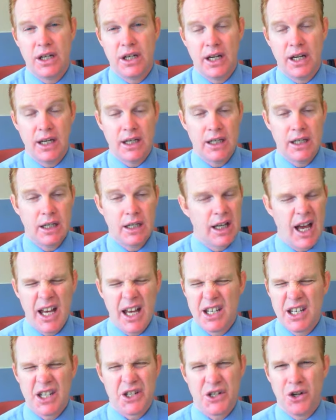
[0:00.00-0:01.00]

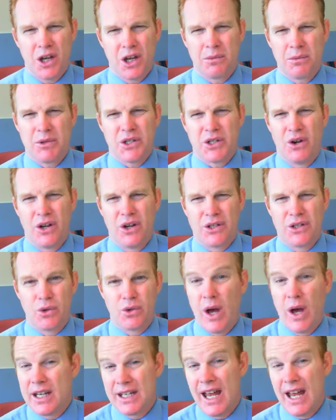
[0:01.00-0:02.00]
hadn't circumcised, or
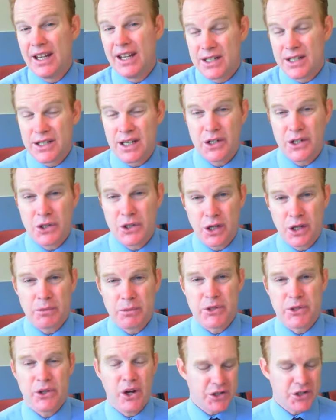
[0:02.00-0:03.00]
hadn't had the son
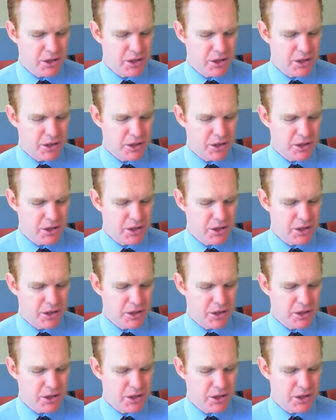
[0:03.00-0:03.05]
circumcised.